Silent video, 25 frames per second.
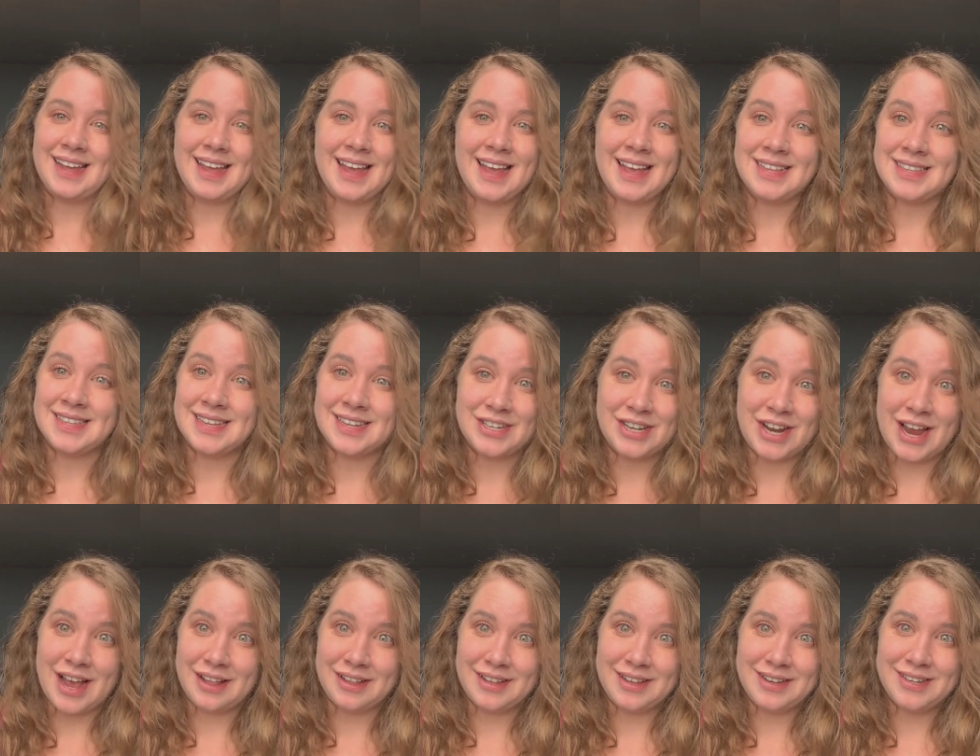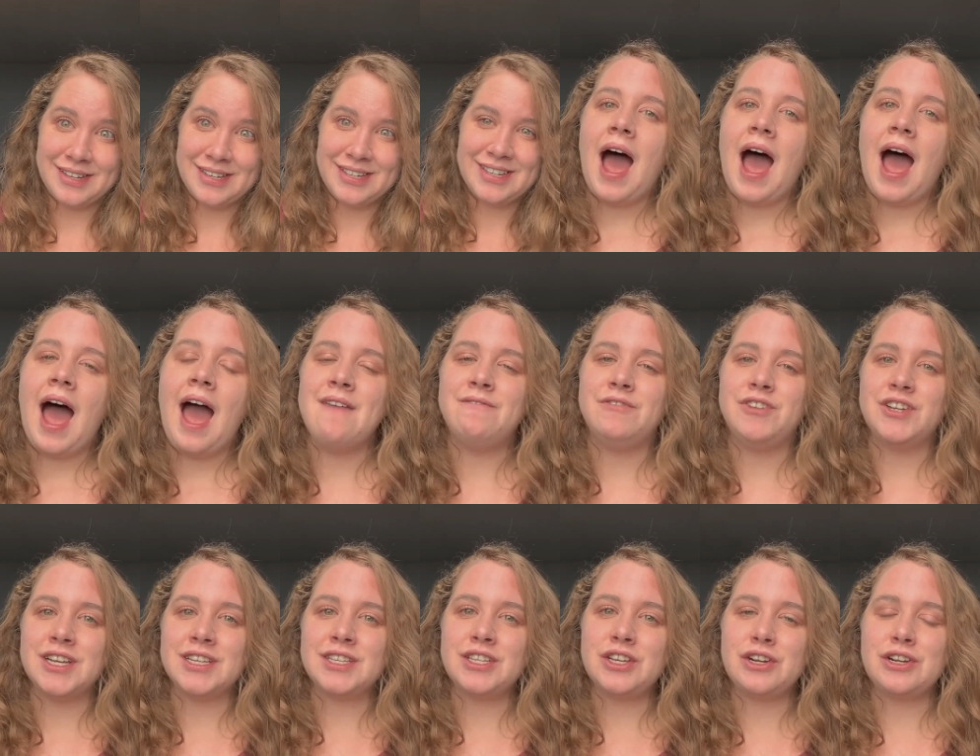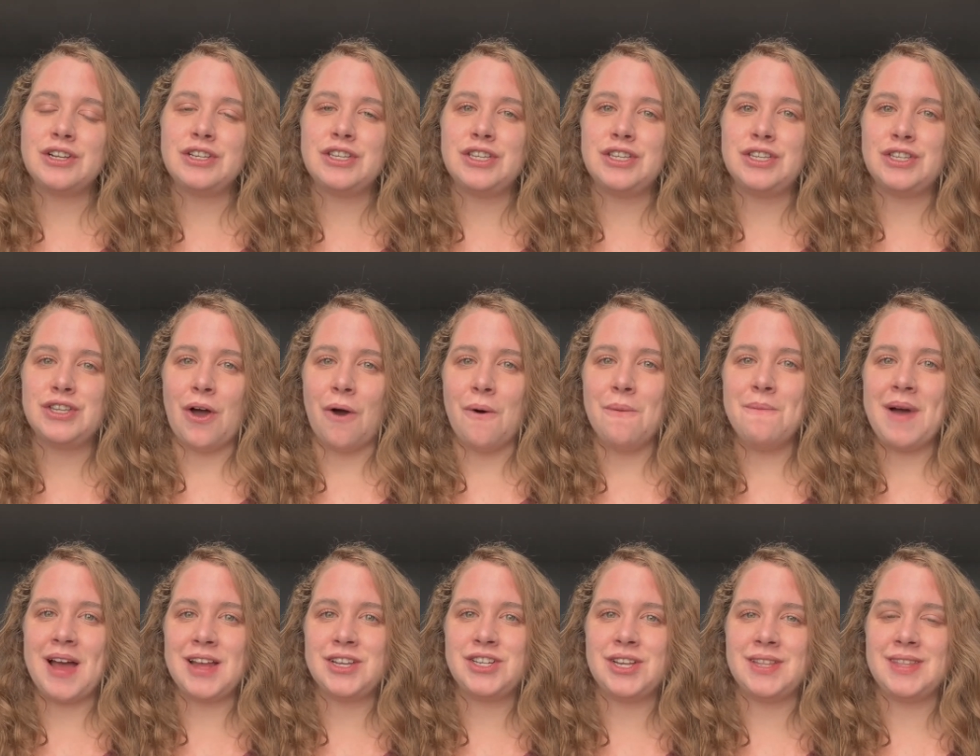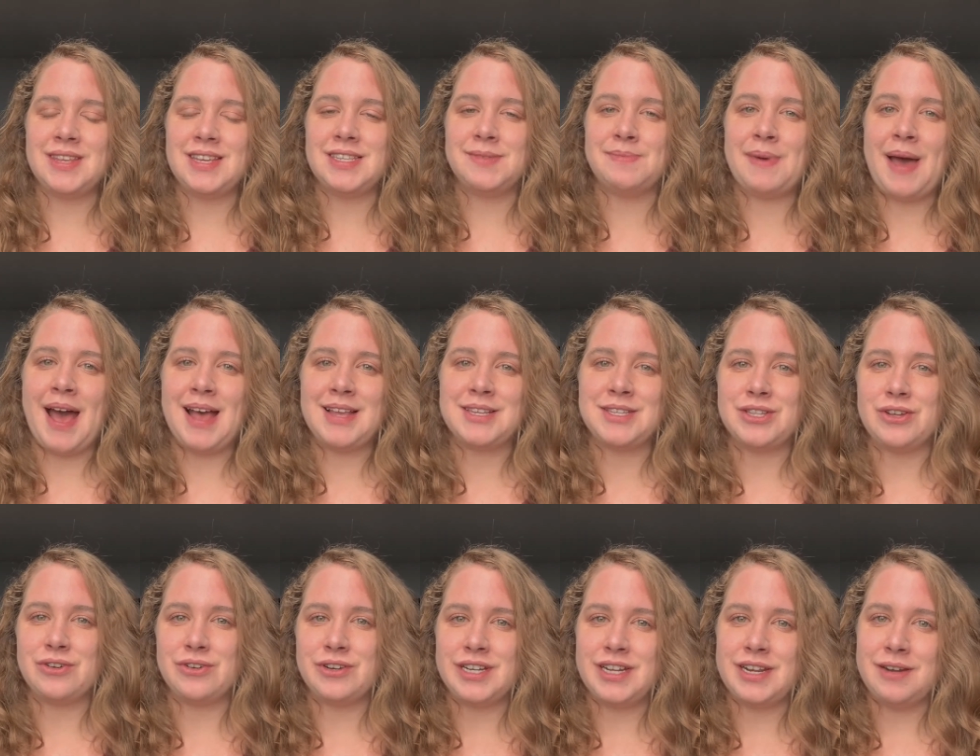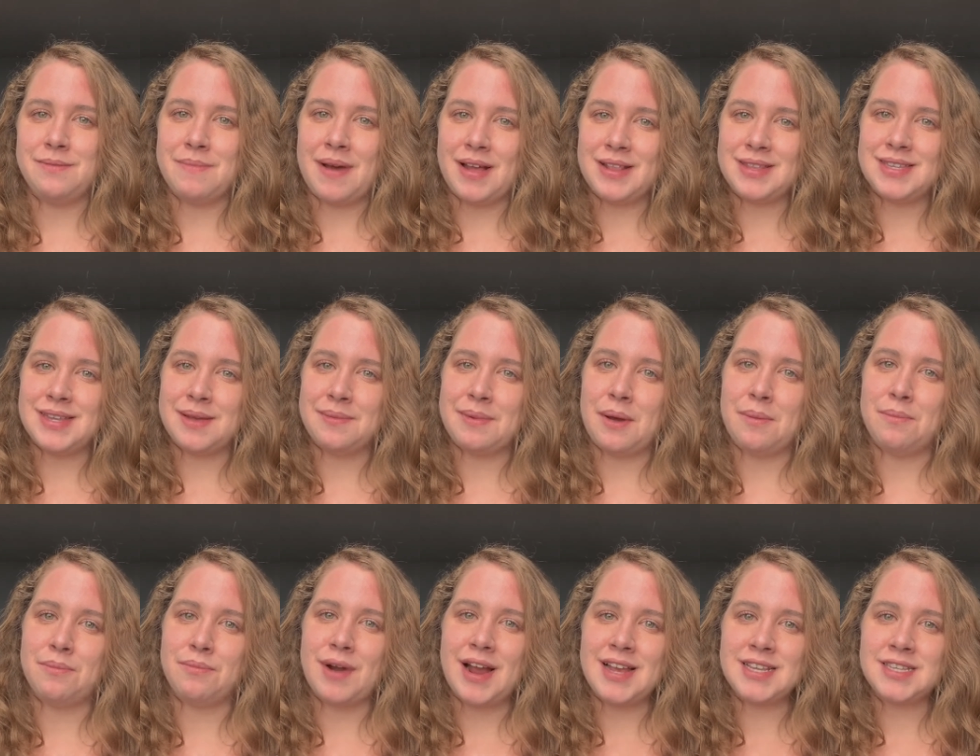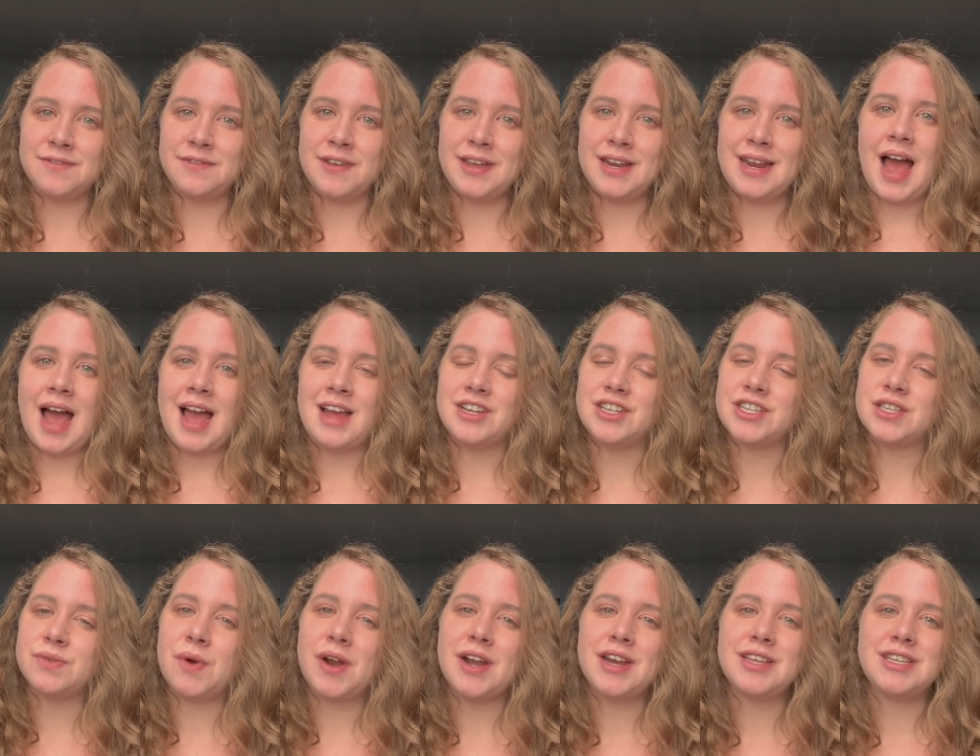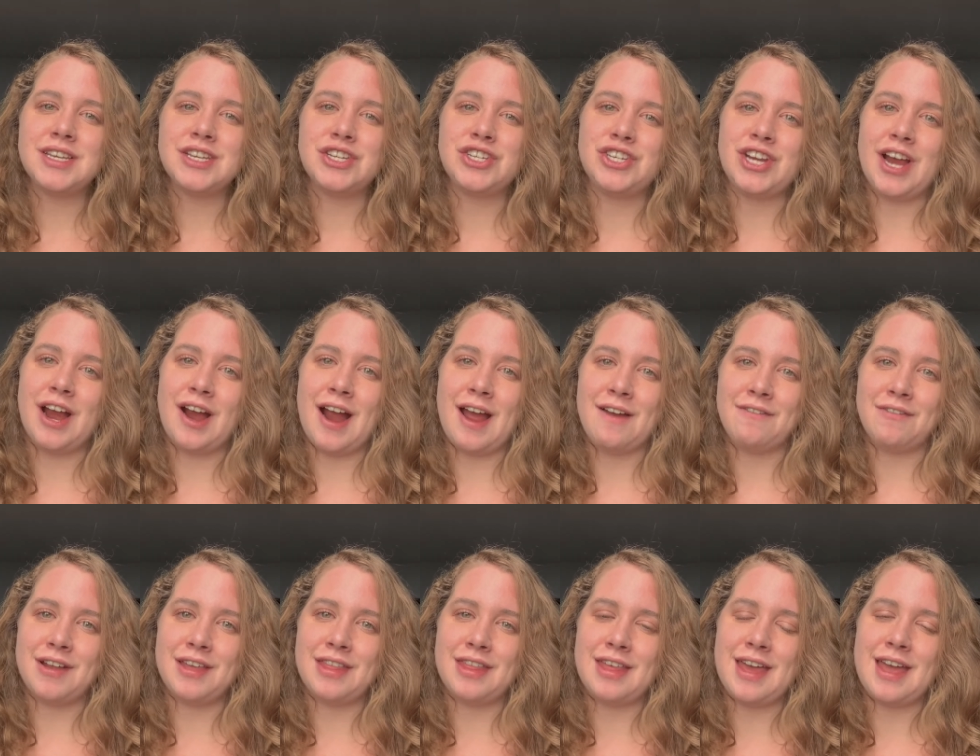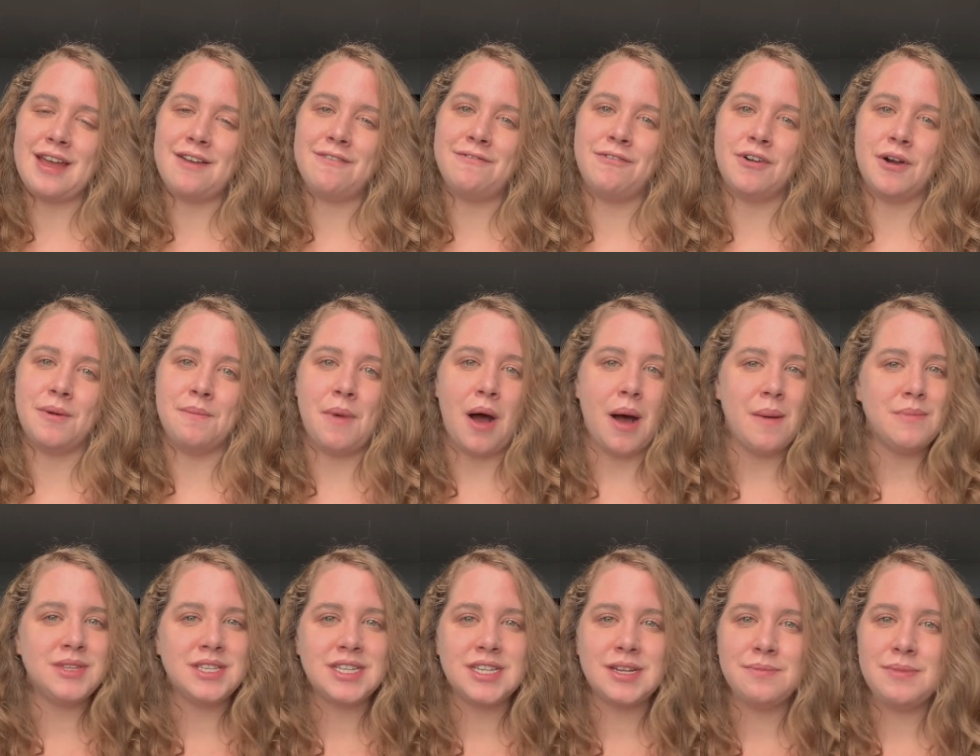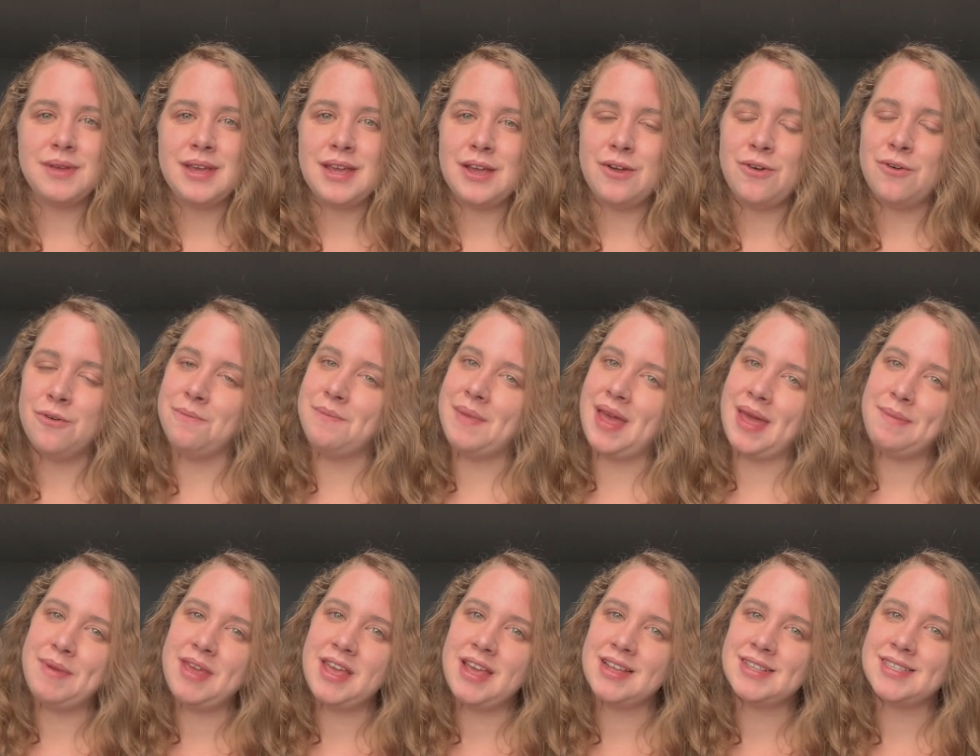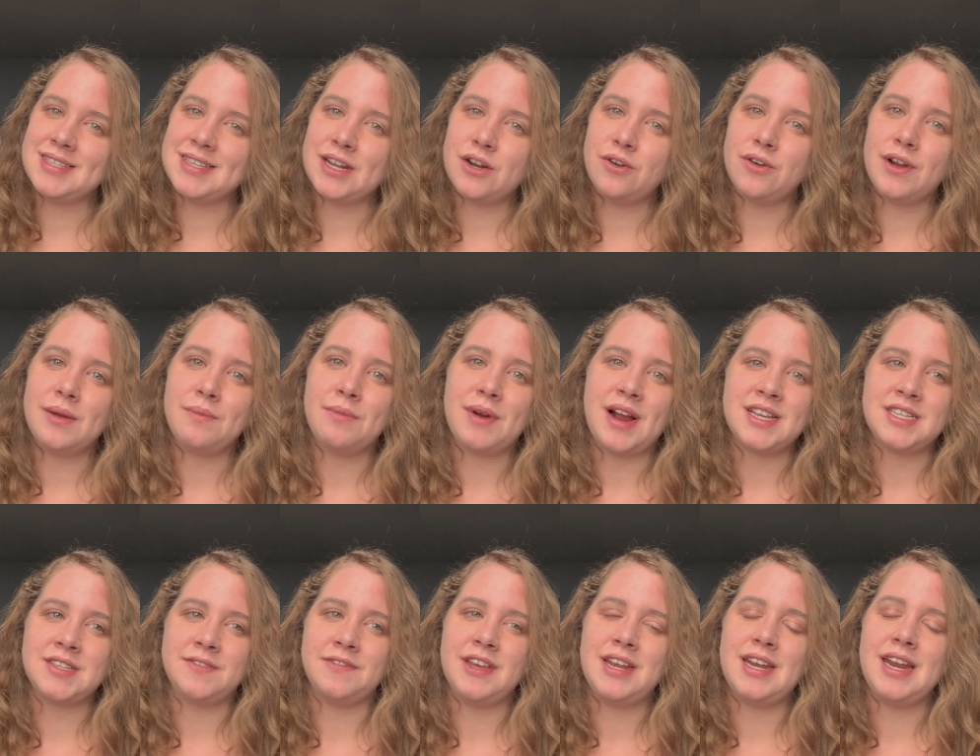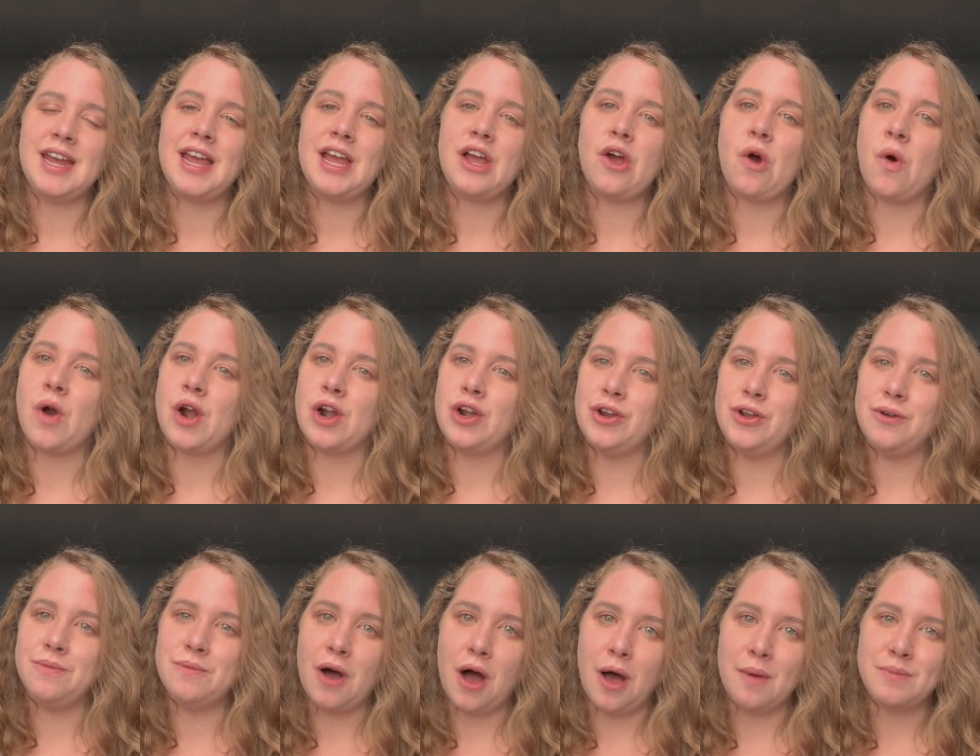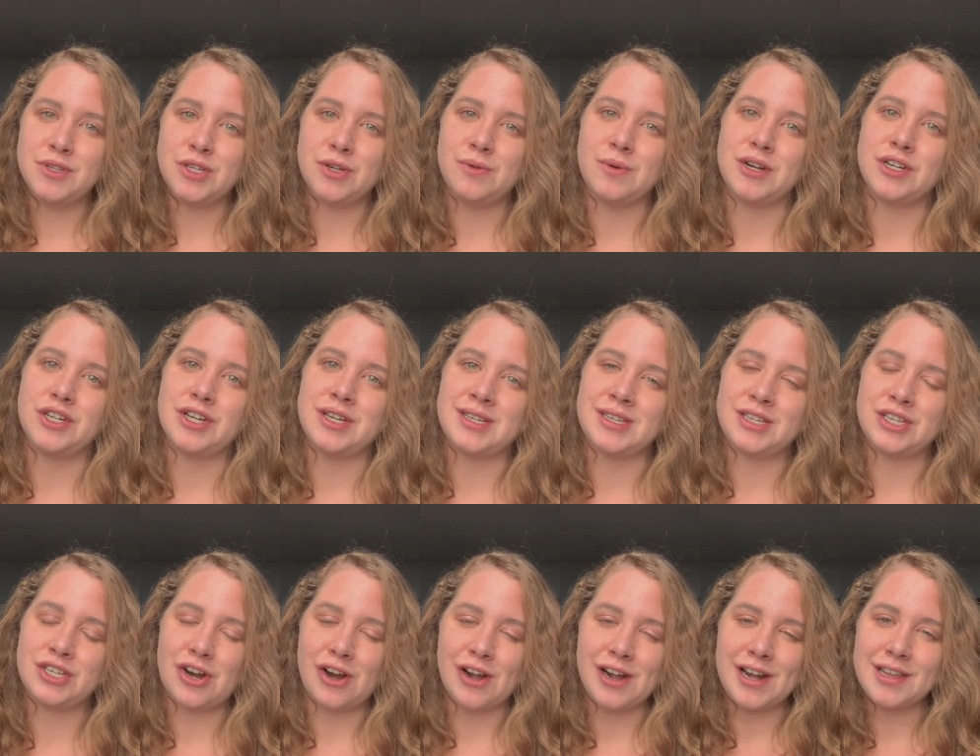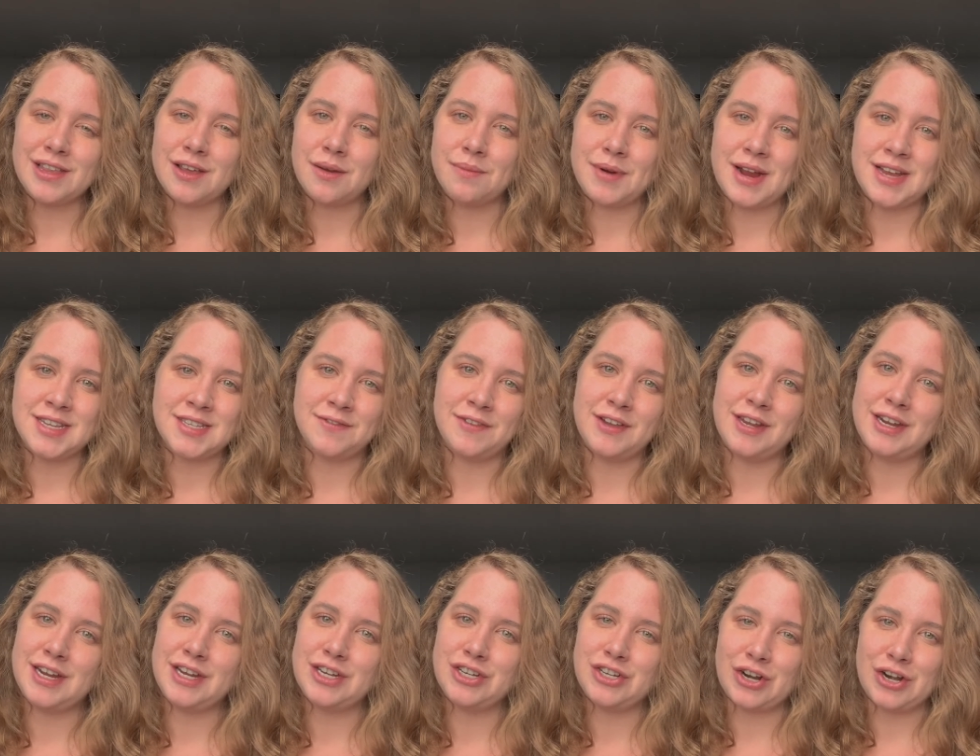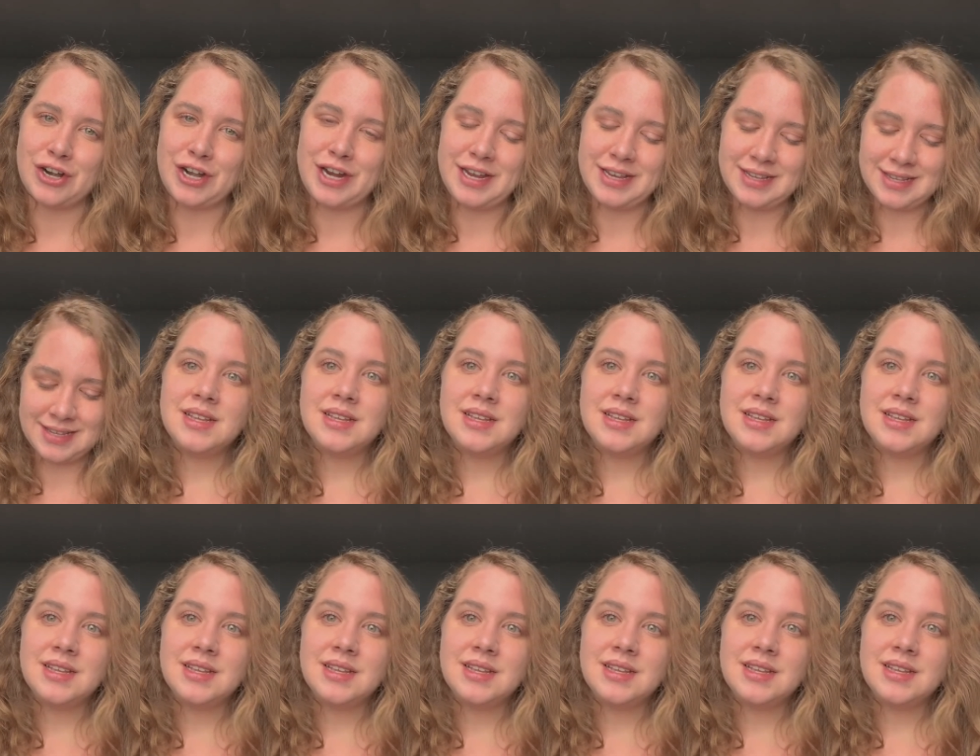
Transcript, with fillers: it's a challenge. I've just learned so much in these past 13 months about breastfeeding. I just wanted to share everything for moms to be who may be considering breastfeeding or new moms who are just starting their breastfeeding journeys.